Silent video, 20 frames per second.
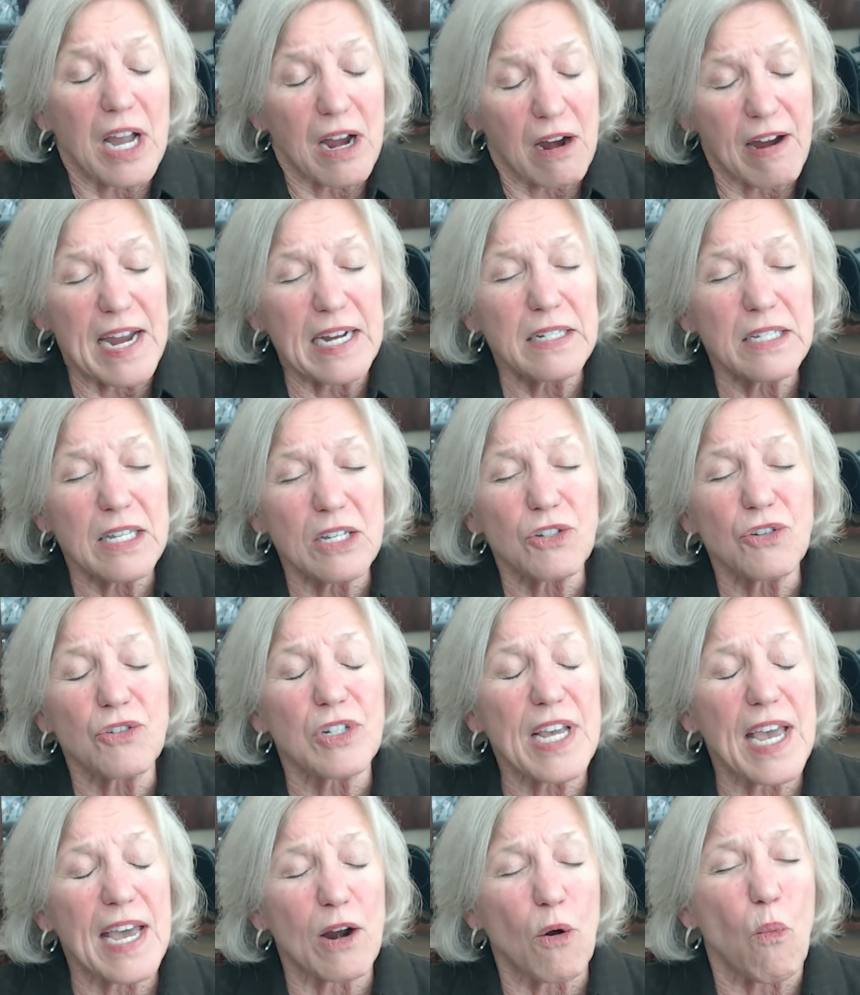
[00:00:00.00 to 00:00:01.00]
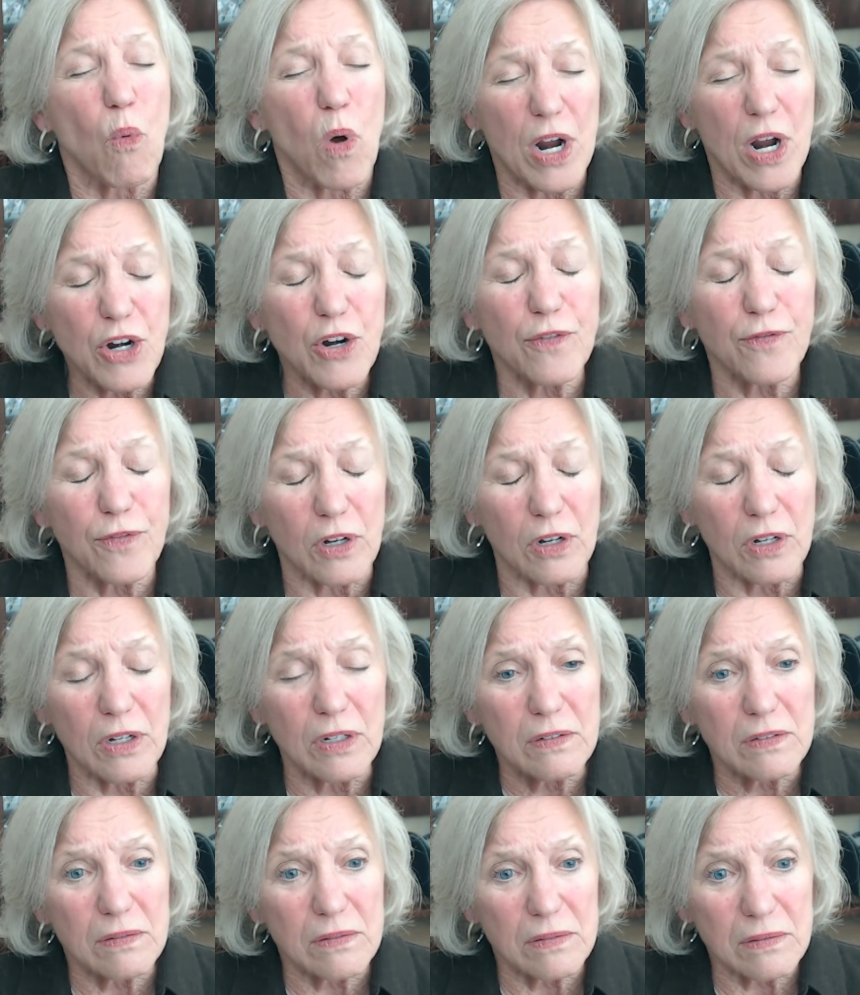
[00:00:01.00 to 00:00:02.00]
our ancestors had a
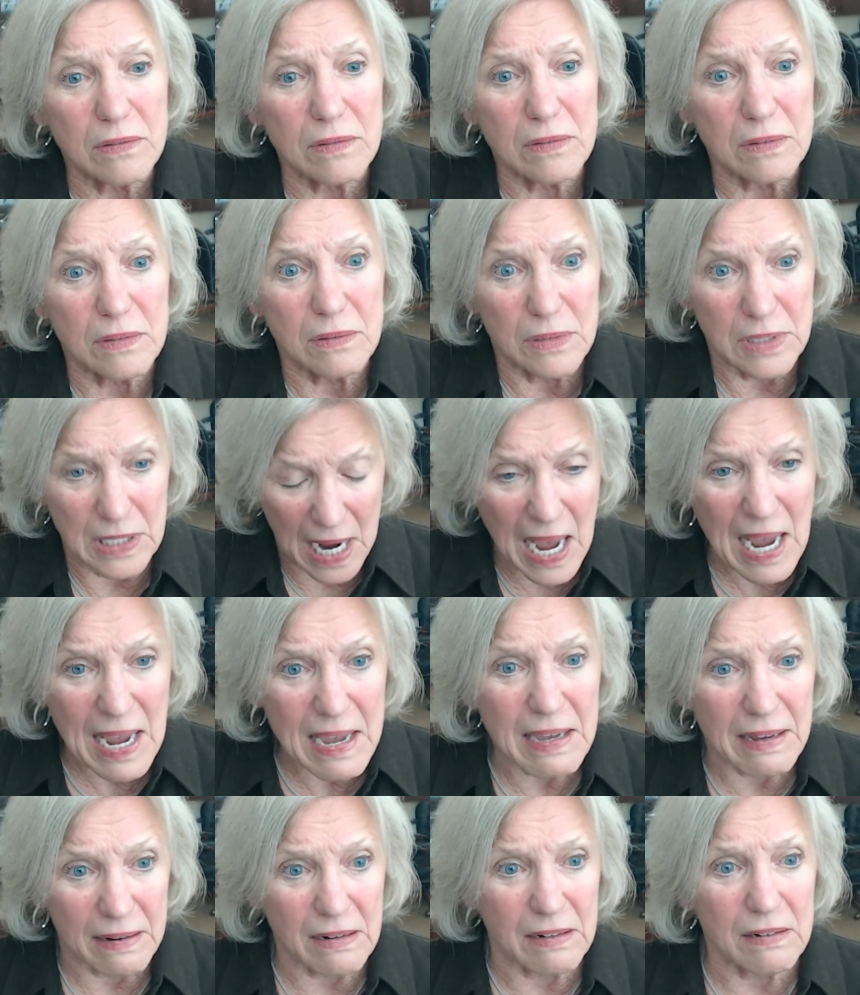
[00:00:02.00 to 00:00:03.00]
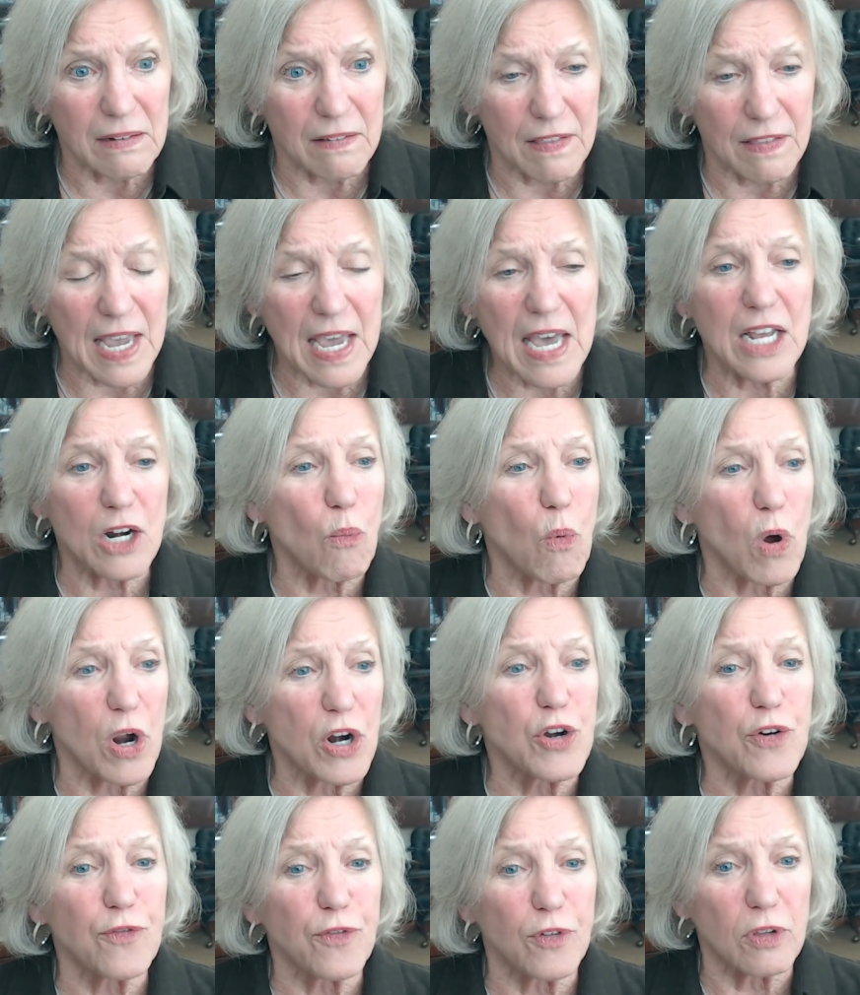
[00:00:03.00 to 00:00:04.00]
wonderful diet. They had a
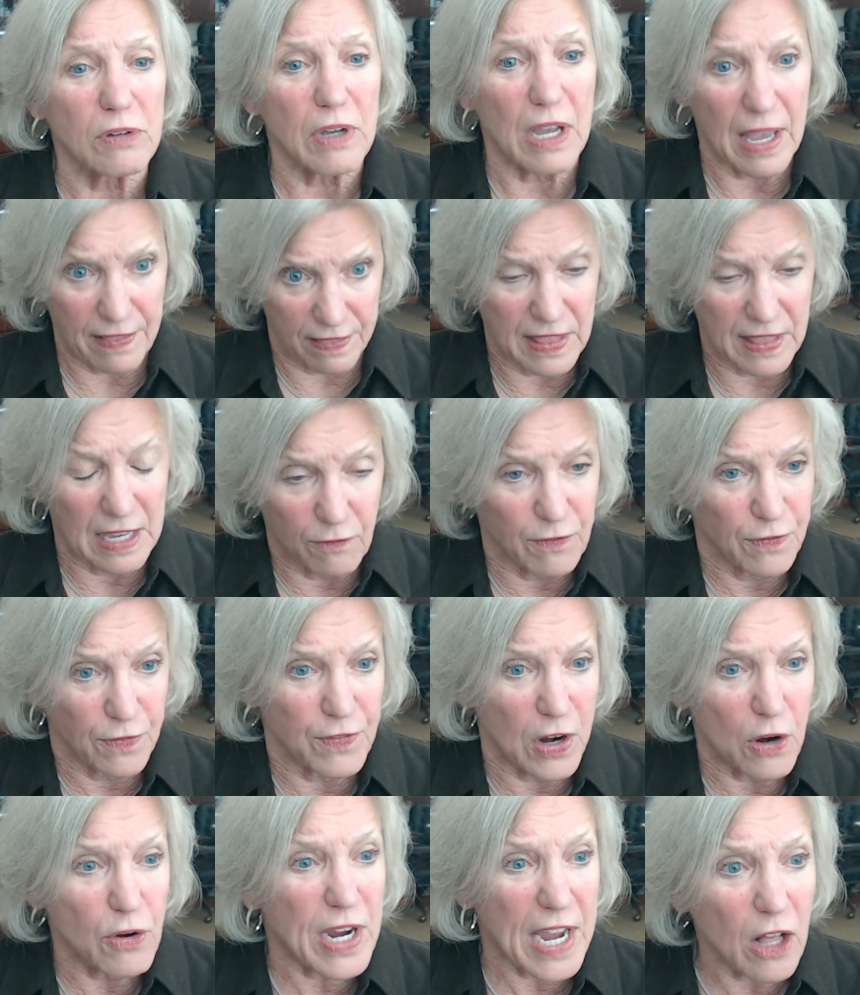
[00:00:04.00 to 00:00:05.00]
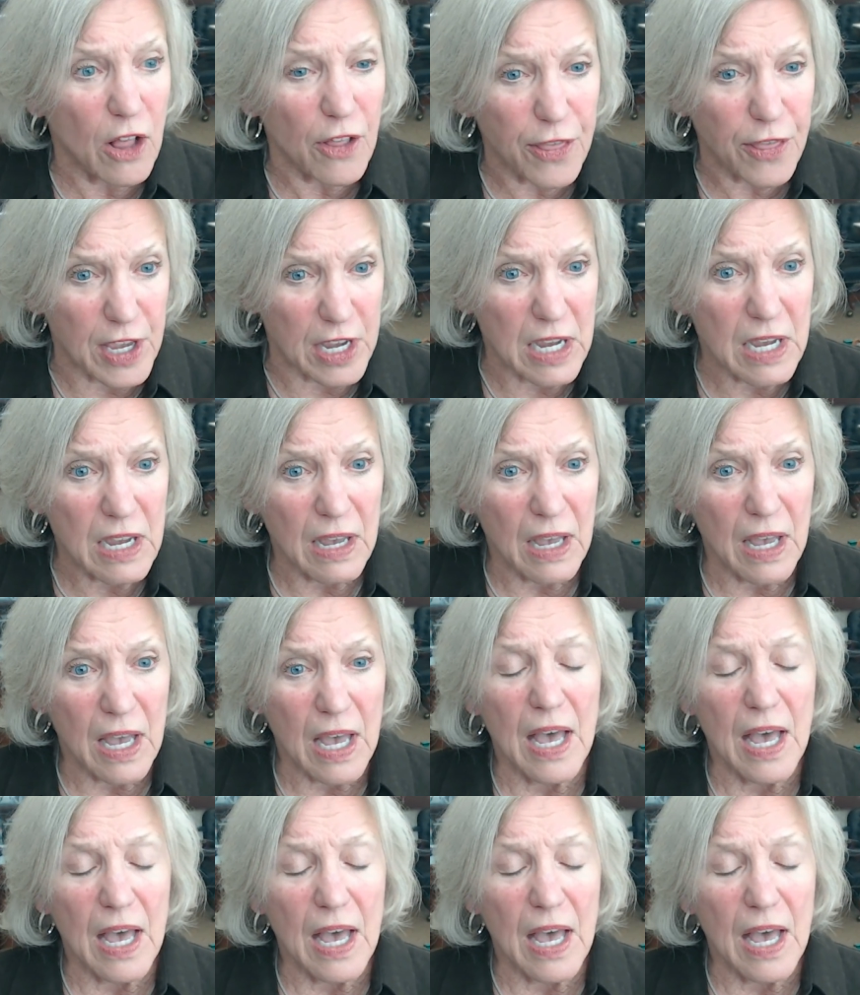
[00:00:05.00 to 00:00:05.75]
wonderful, very healthy.